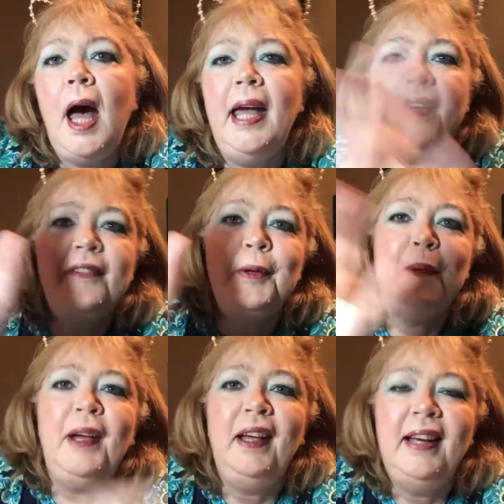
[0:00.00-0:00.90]
Hi
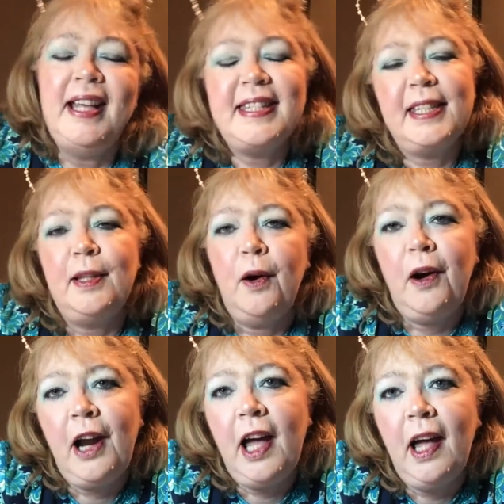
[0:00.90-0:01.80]
everyone, it's
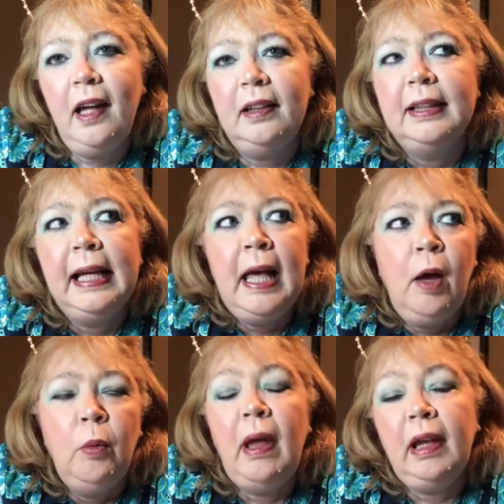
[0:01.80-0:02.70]
Laura.
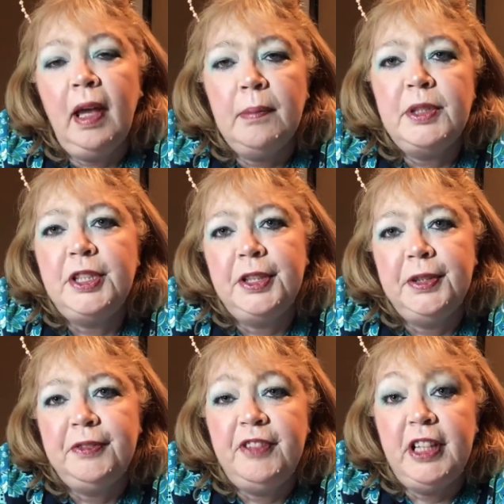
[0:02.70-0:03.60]
Welcome
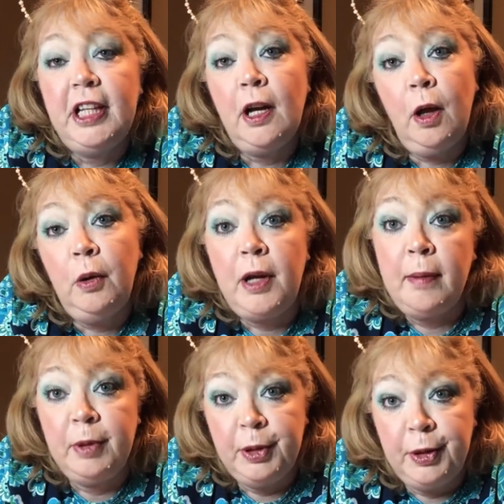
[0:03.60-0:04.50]
to video
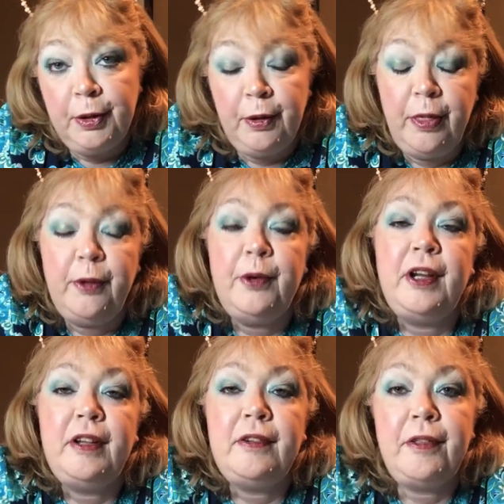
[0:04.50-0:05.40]
number
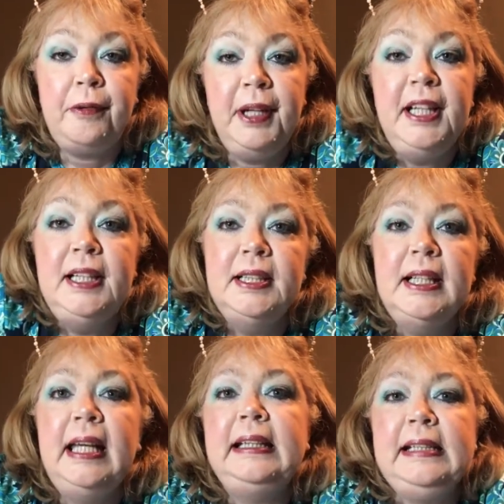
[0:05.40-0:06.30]

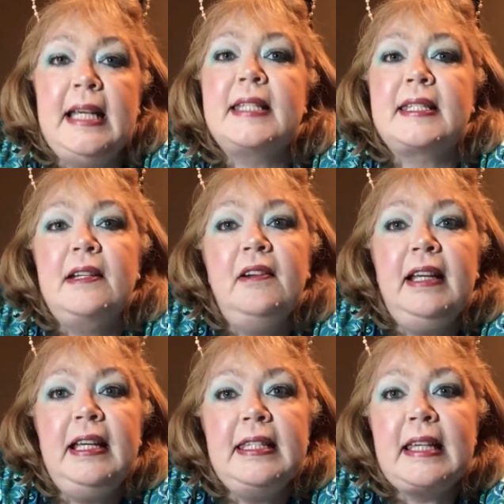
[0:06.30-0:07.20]
33 in a
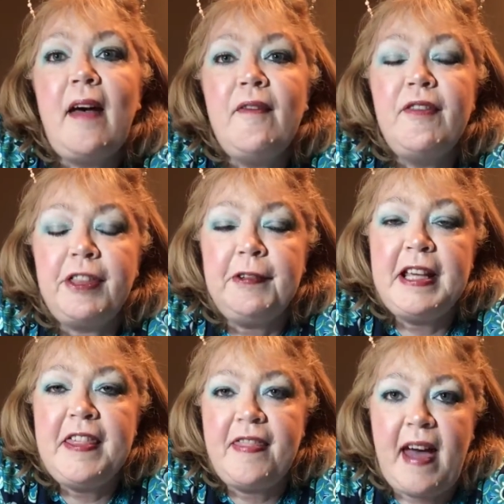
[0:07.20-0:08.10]
series of
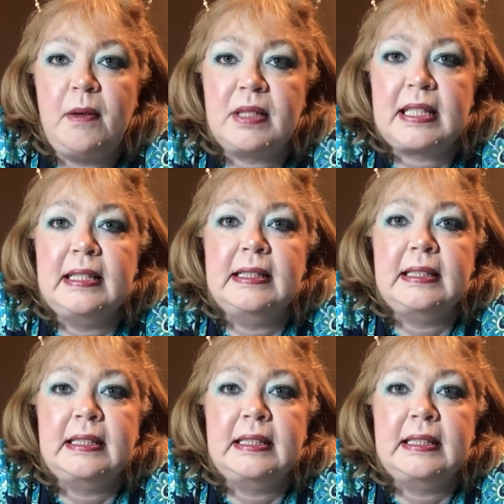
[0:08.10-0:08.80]
3,000.